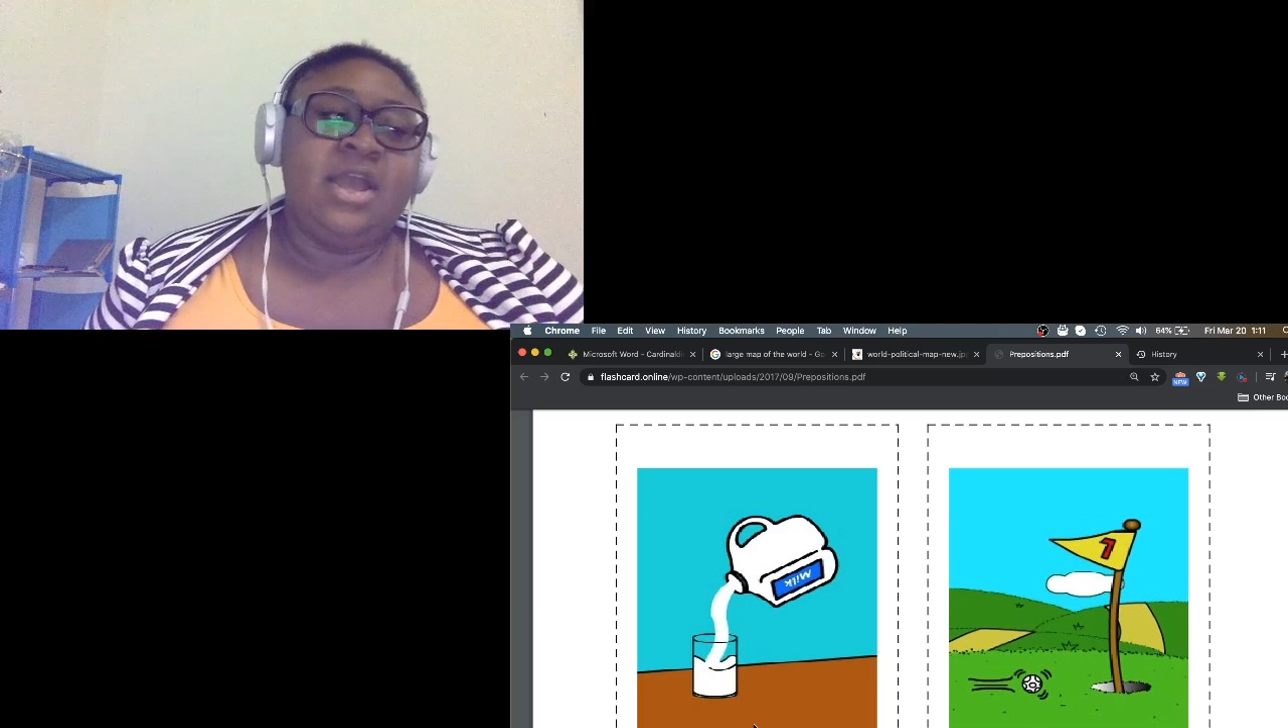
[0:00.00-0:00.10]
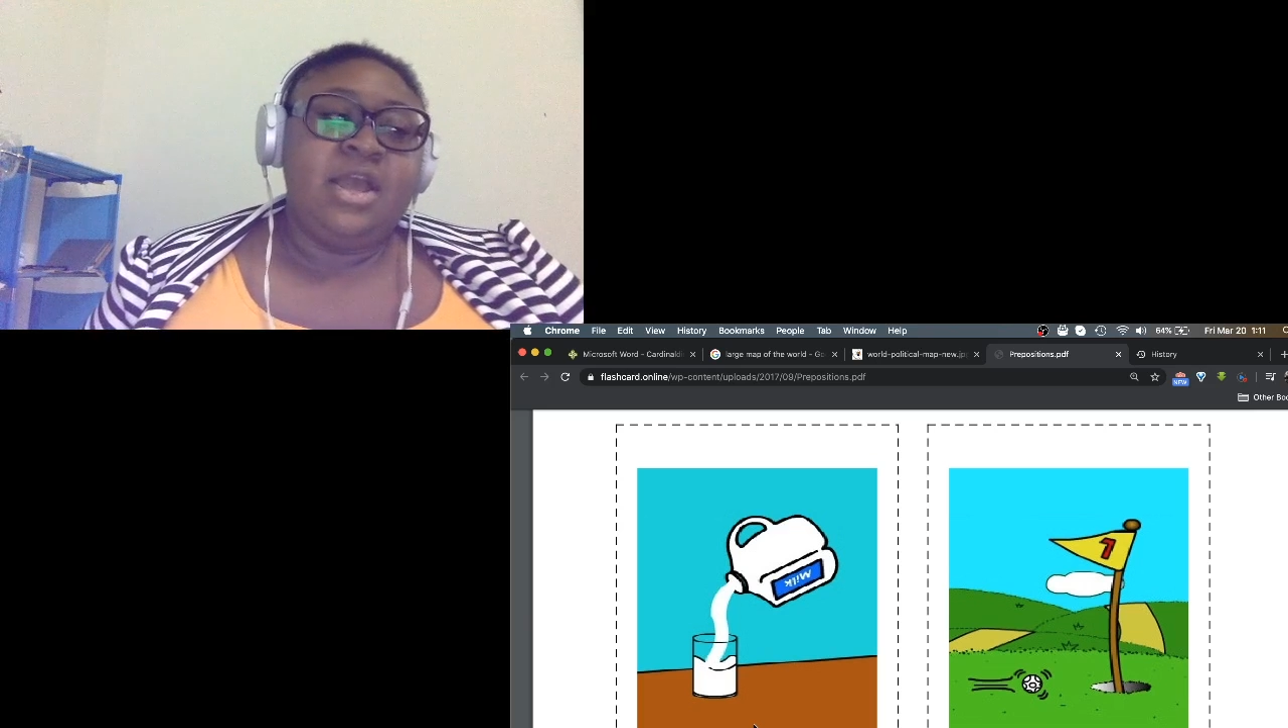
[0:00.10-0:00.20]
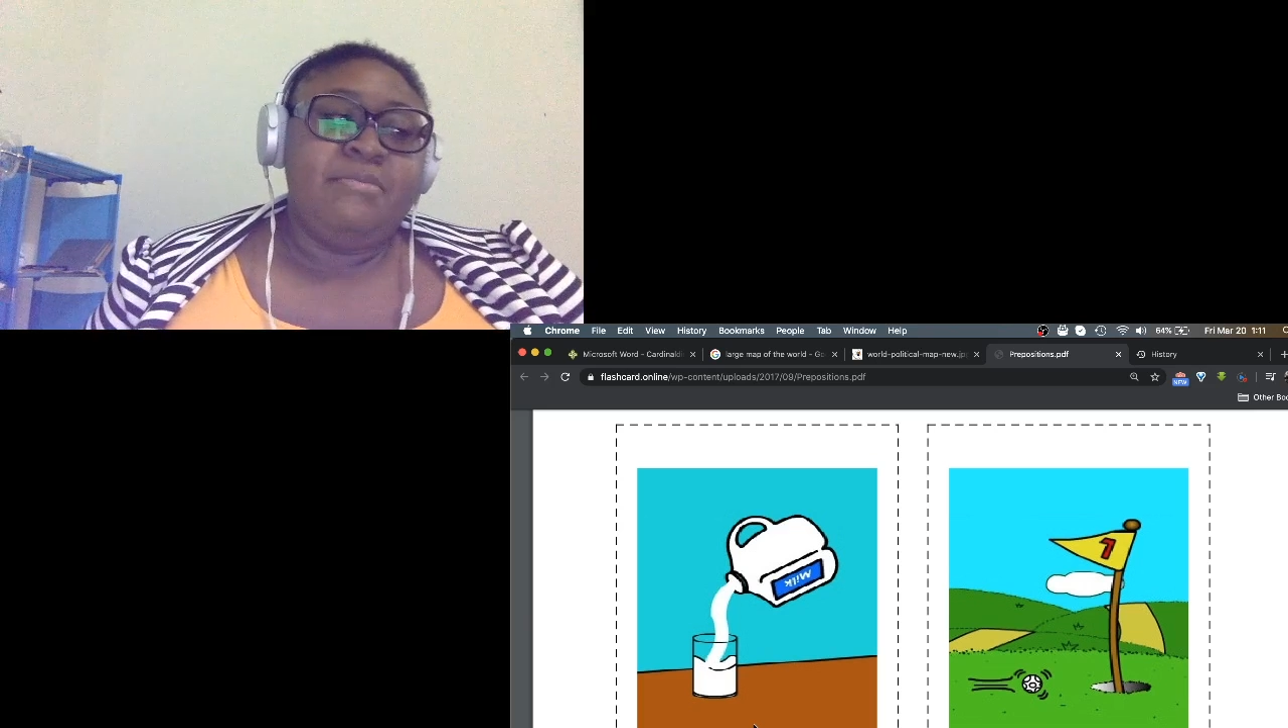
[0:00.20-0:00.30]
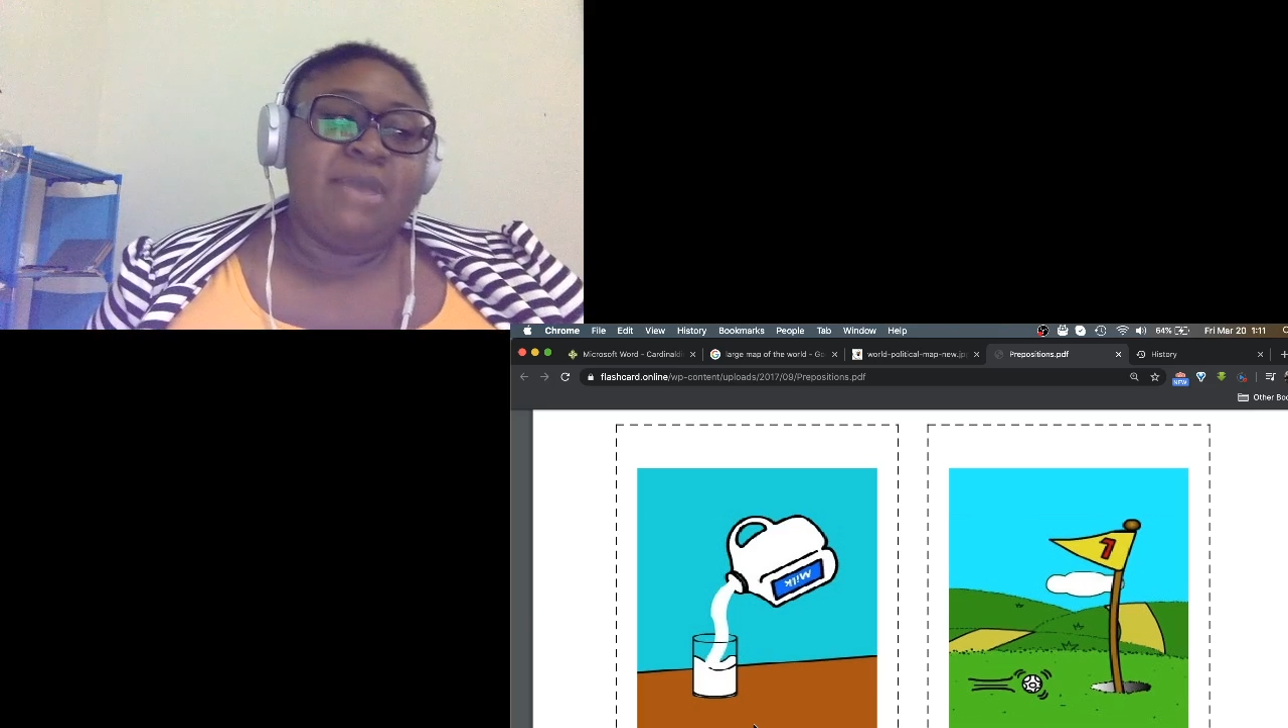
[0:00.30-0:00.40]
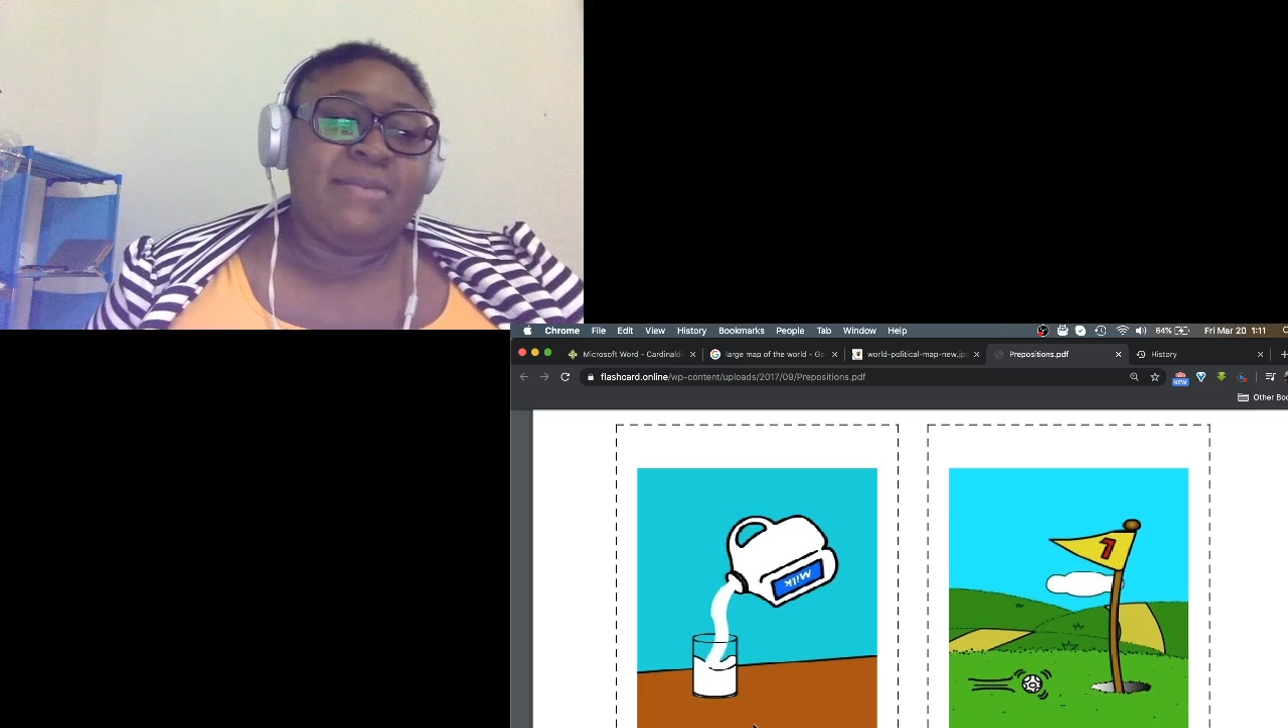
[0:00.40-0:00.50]

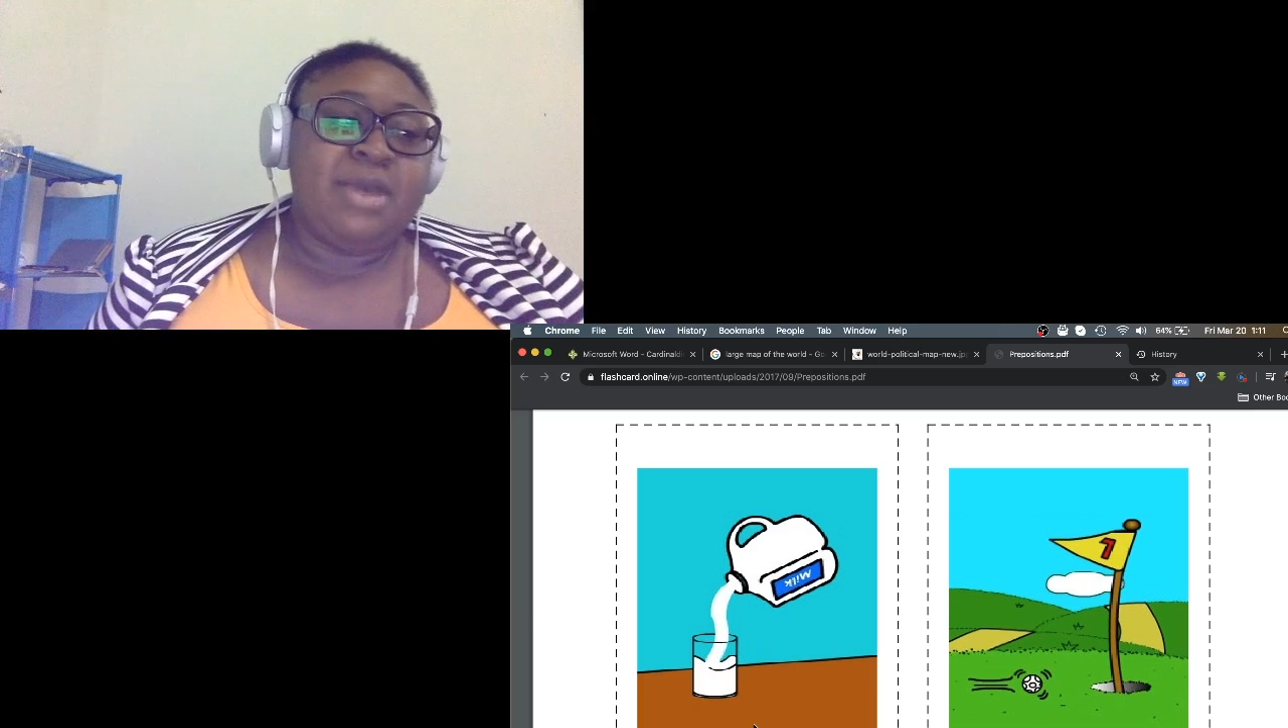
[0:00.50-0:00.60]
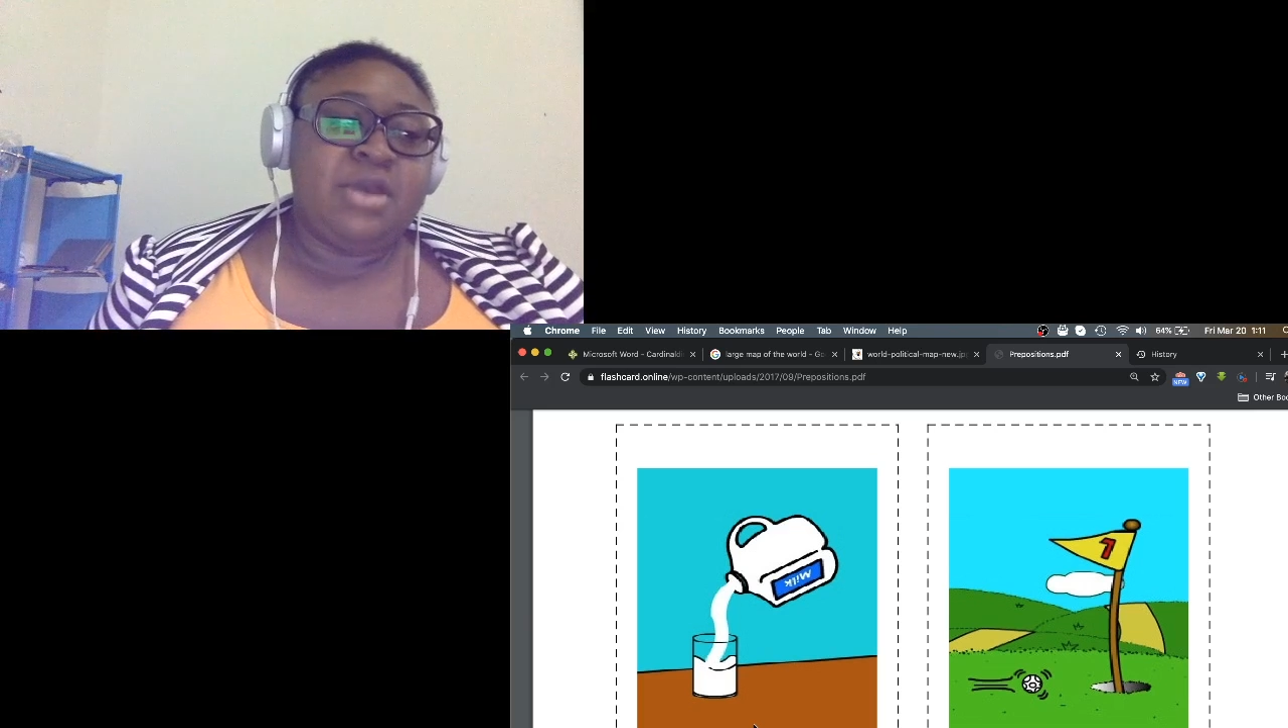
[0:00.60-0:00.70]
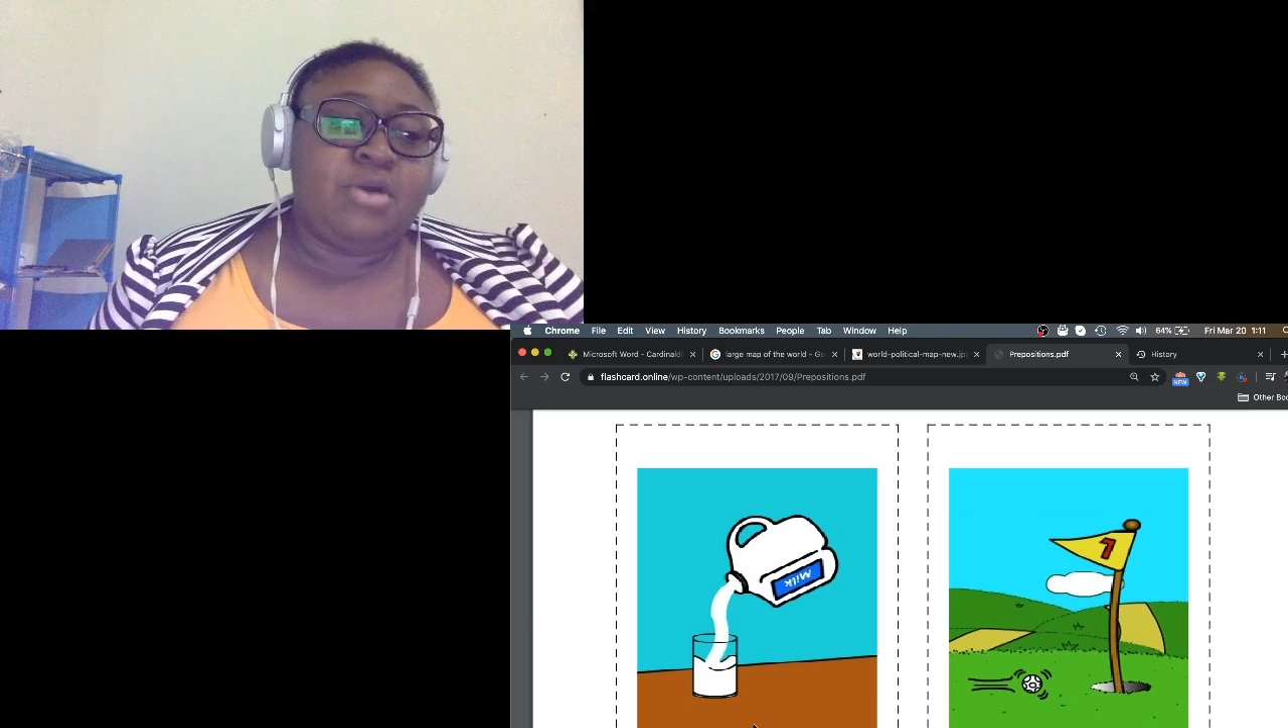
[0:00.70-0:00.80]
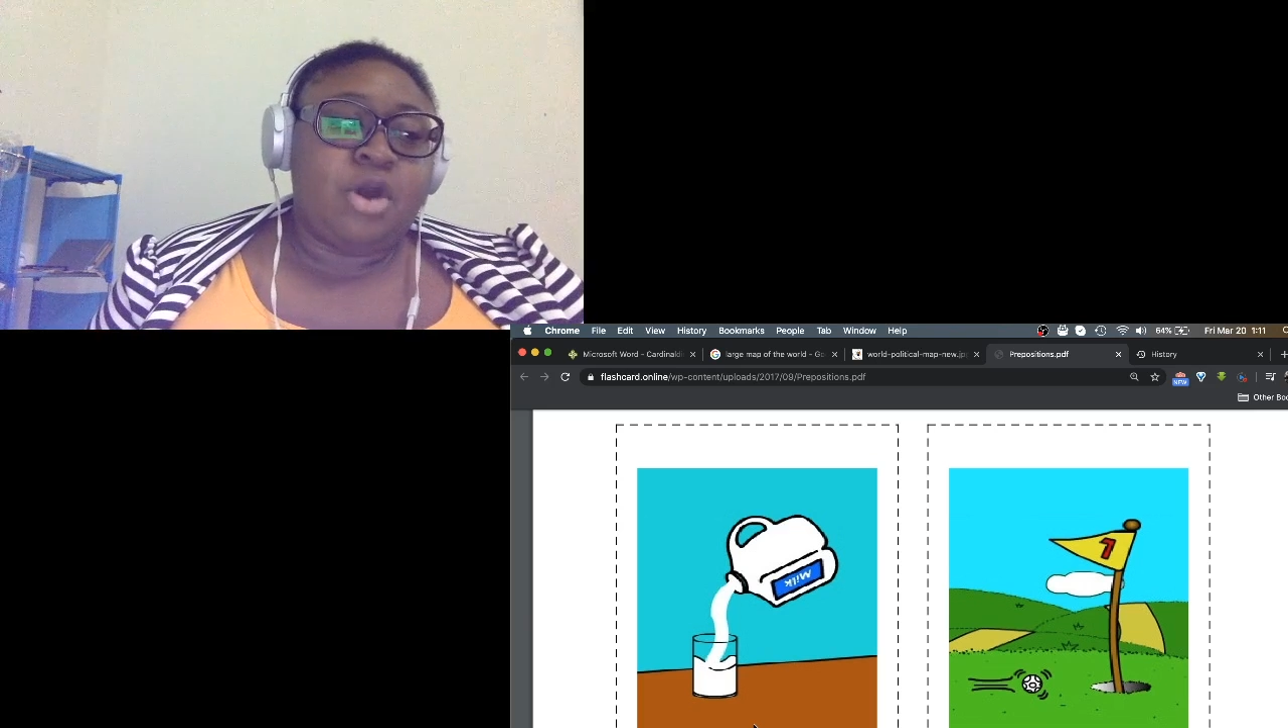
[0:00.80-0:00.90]
maybe you